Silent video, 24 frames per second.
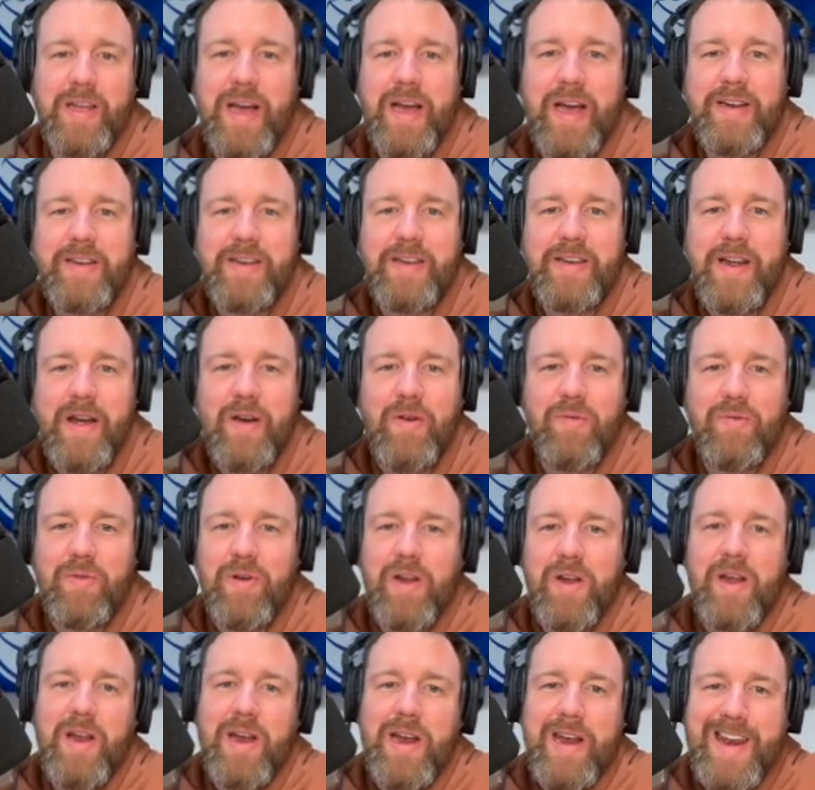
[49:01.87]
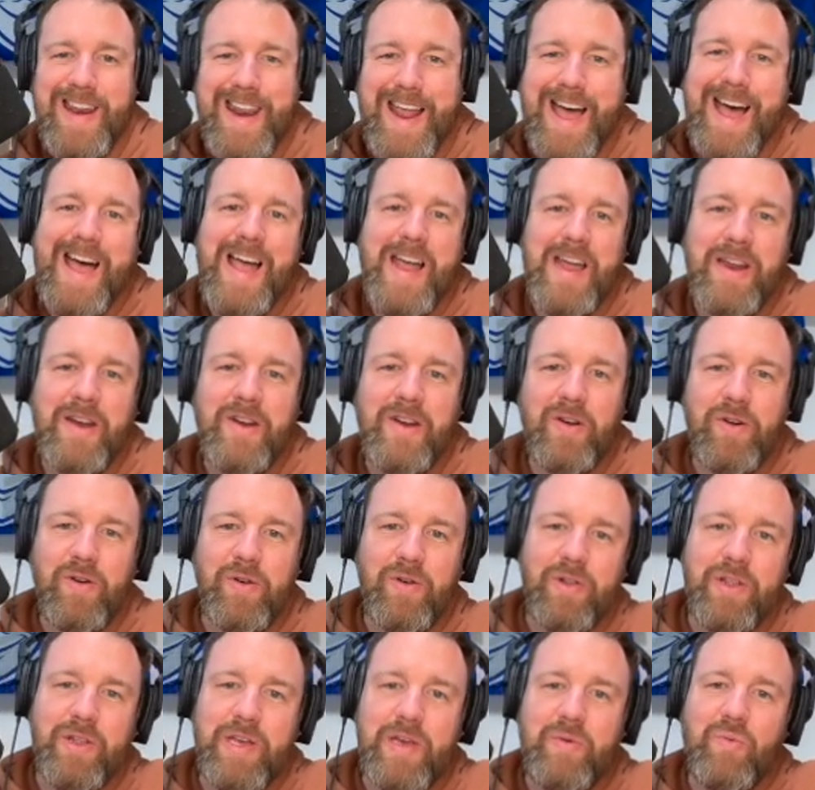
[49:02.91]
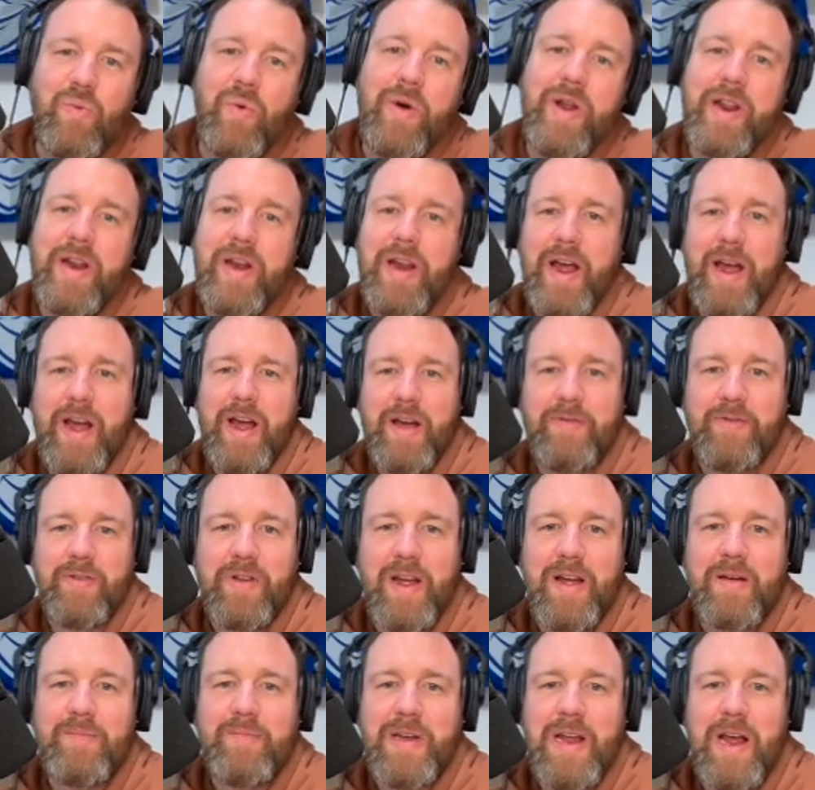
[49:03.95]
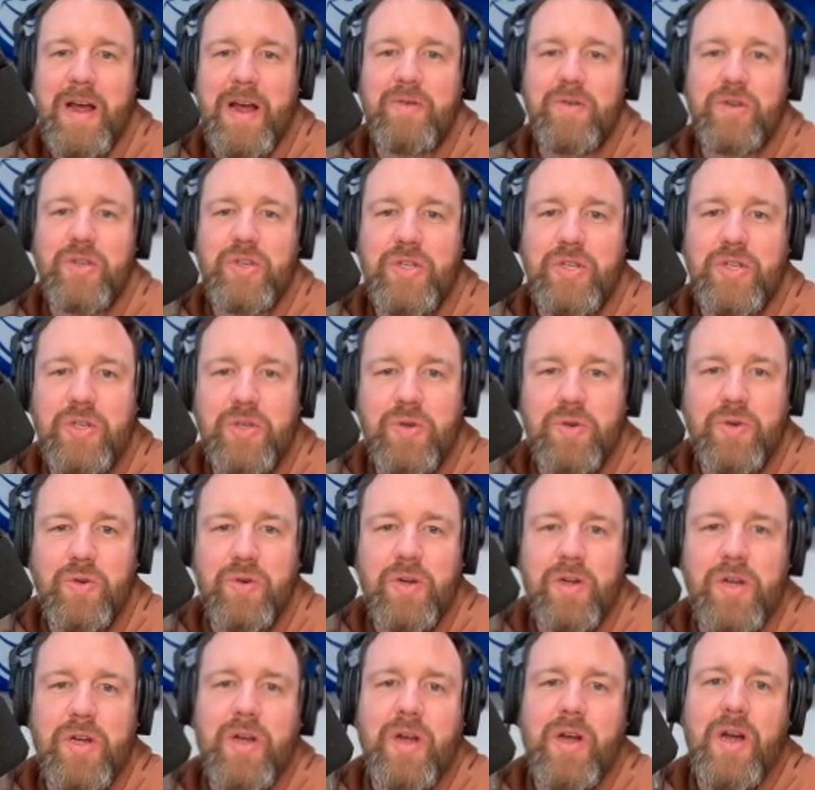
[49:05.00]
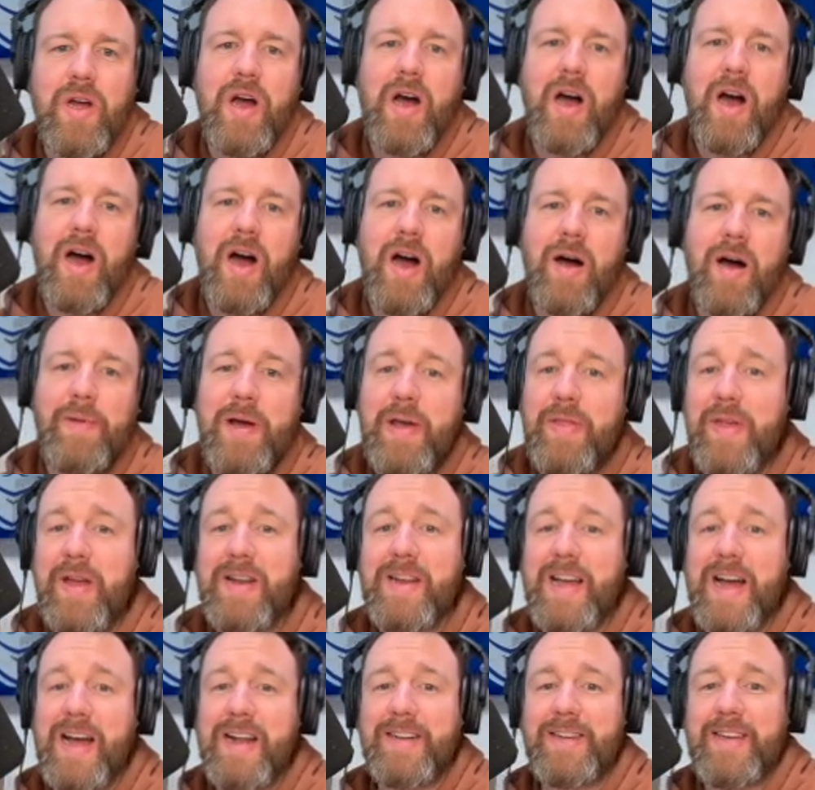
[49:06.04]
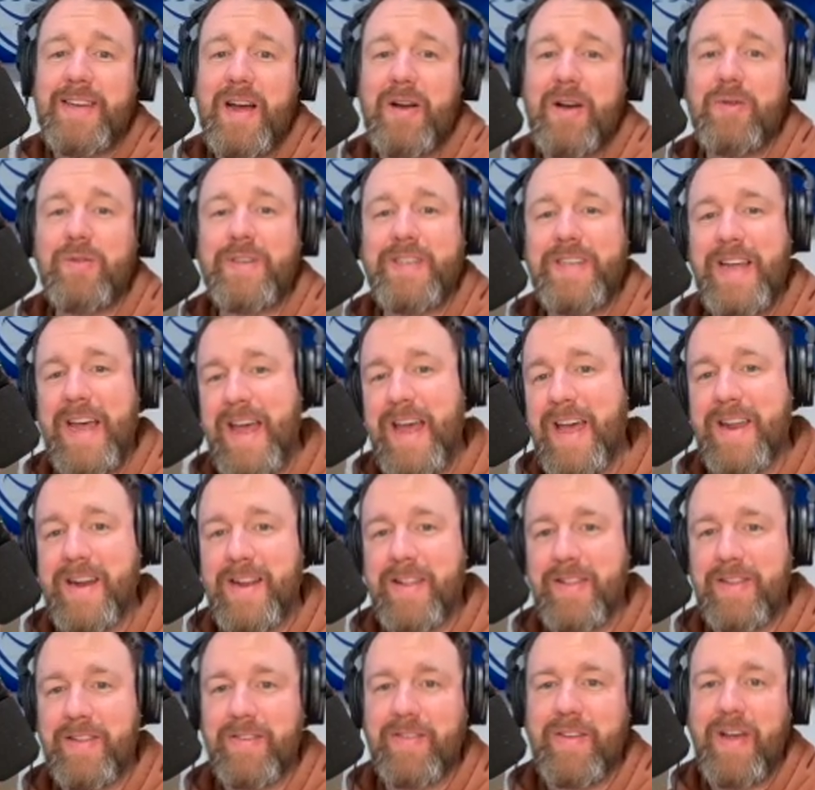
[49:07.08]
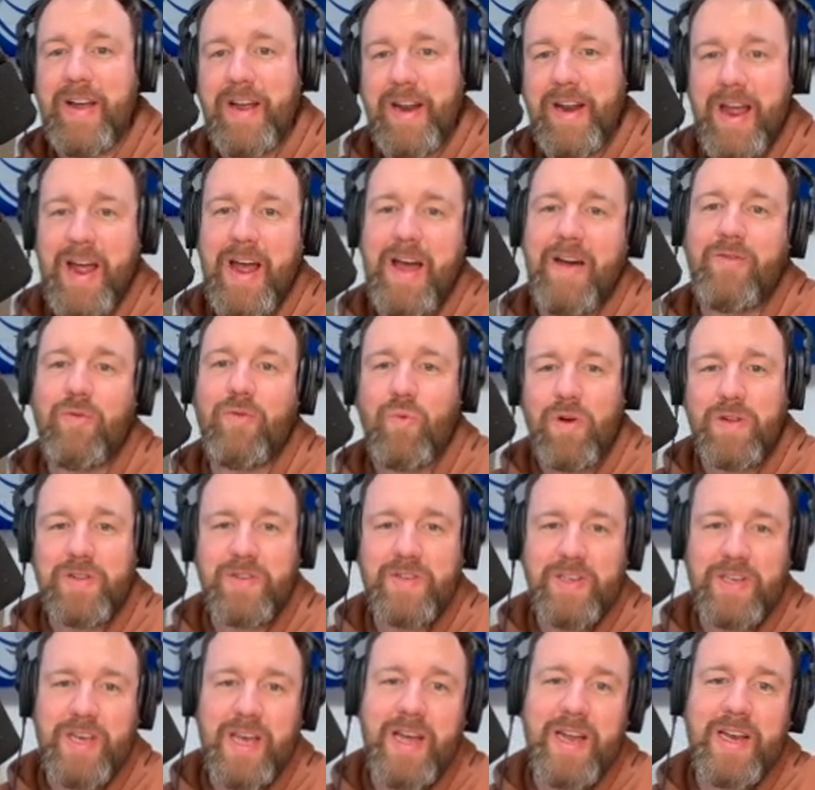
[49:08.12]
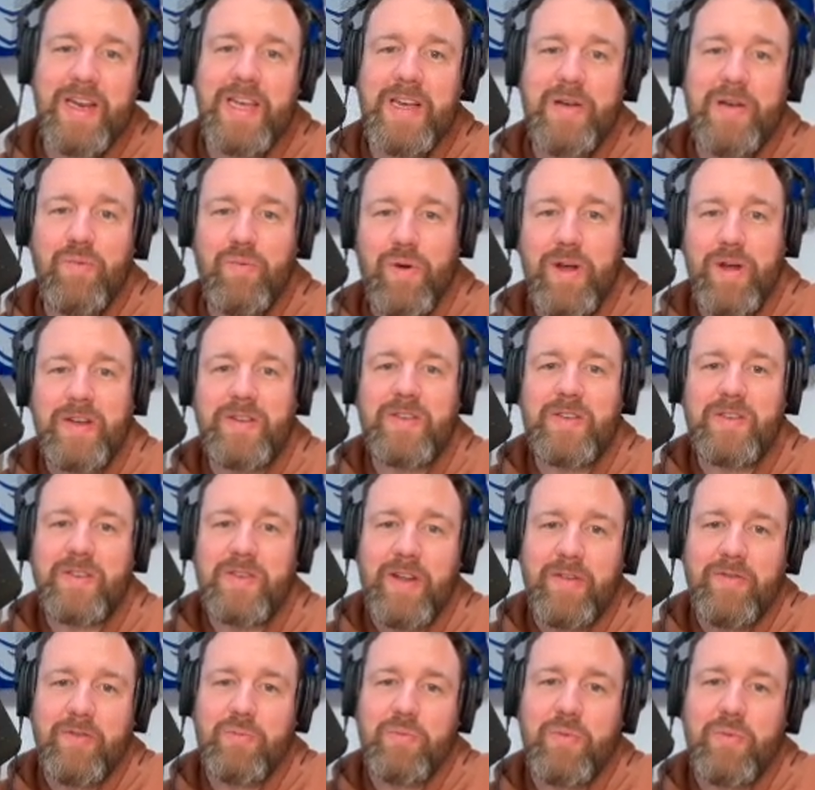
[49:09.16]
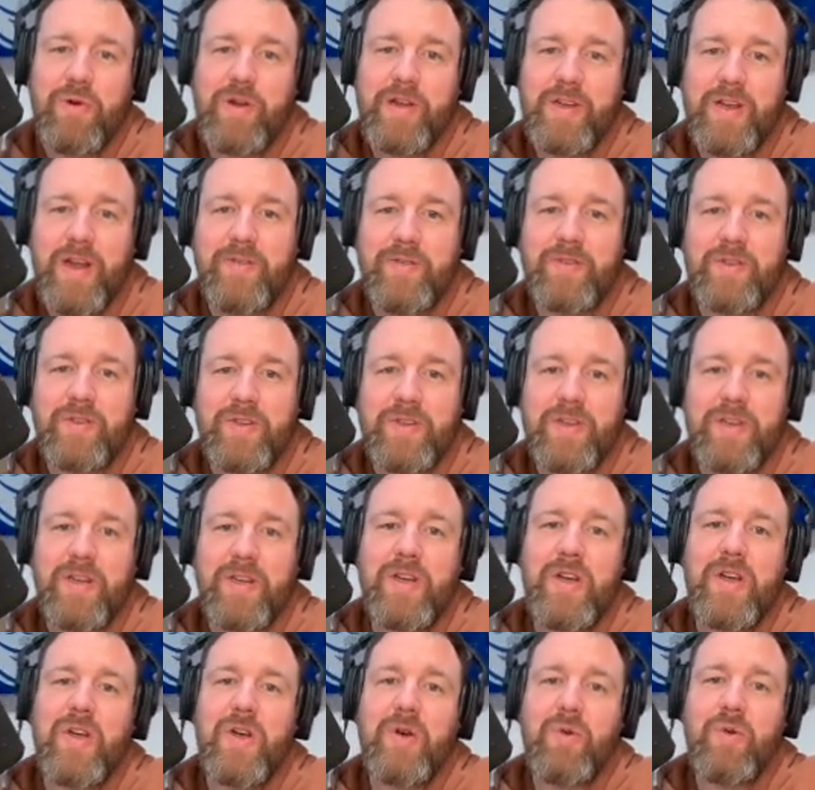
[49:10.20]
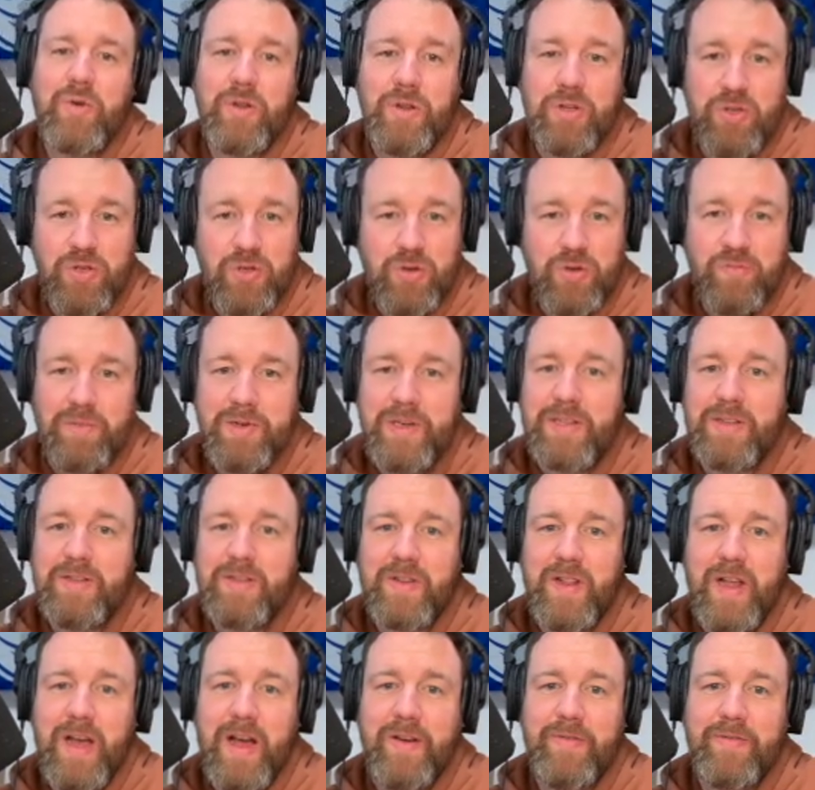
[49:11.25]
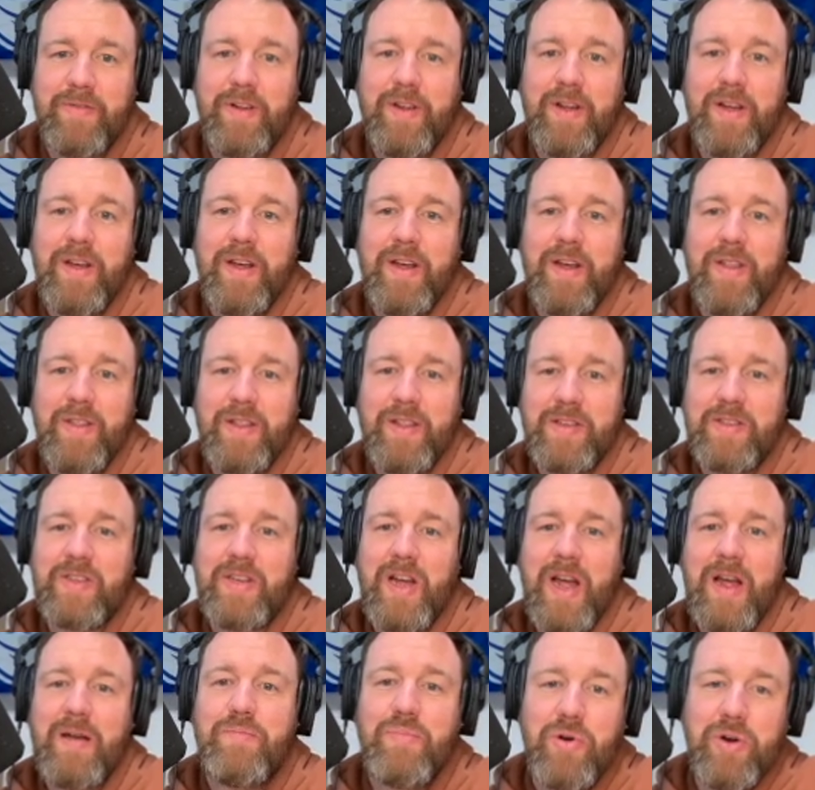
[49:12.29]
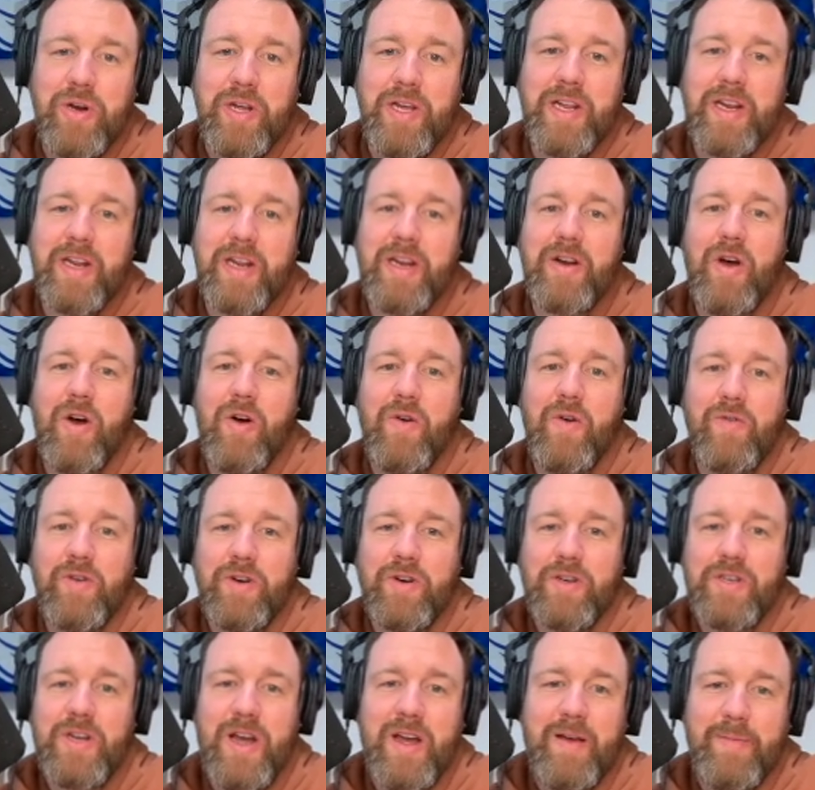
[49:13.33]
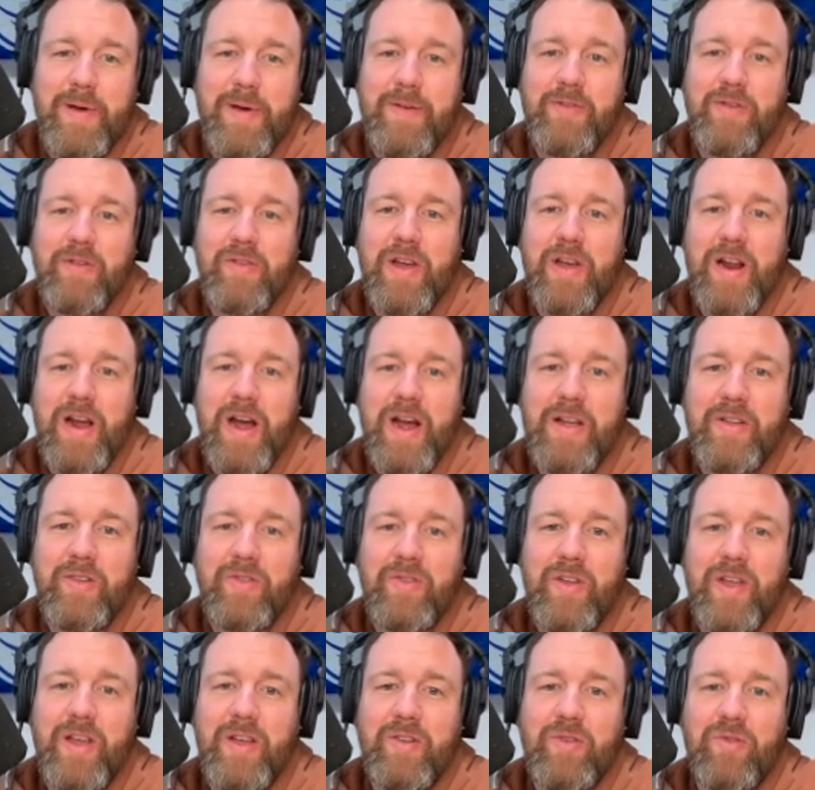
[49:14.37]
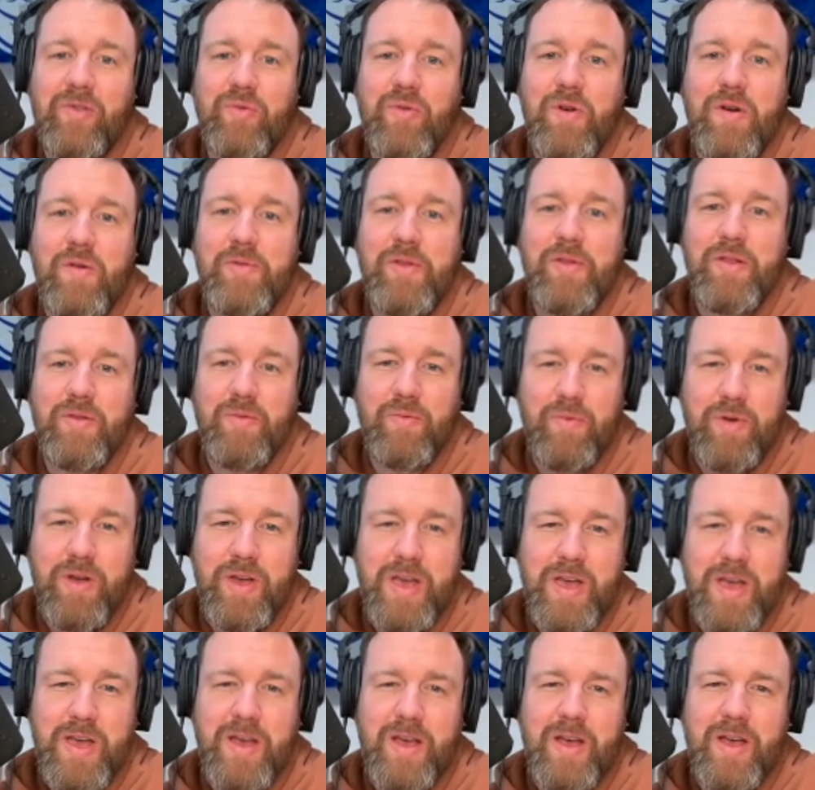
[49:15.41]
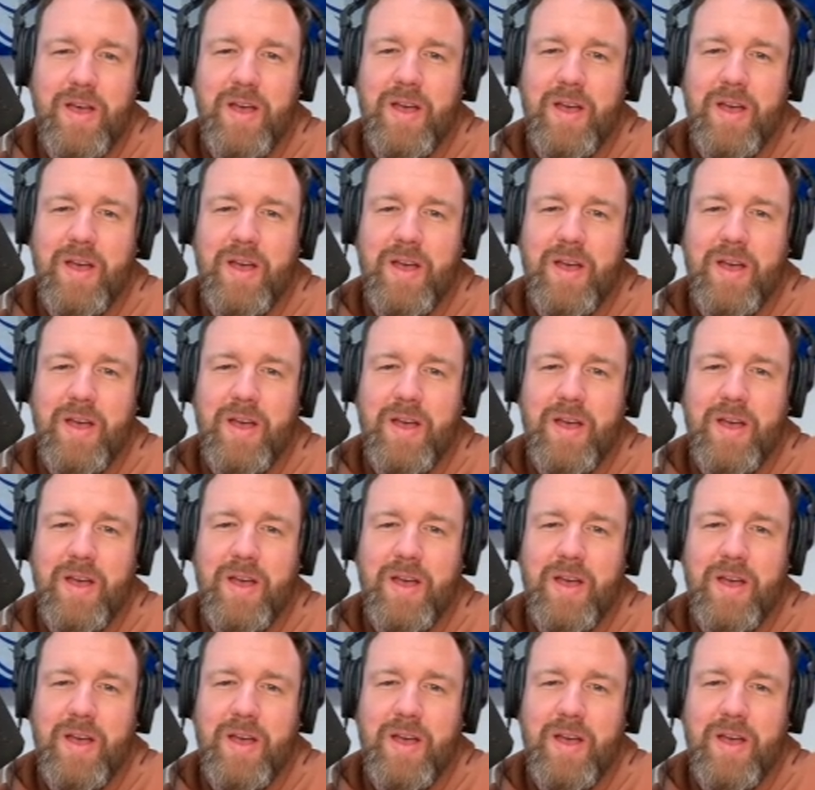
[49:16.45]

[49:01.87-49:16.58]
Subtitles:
Got down 9 early, went into halftime down 2. And then got down 10 in the second half. Once again, erased a 7-point deficit with 2 minutes left, this time putting it into overtime after that Isaiah Swope 3.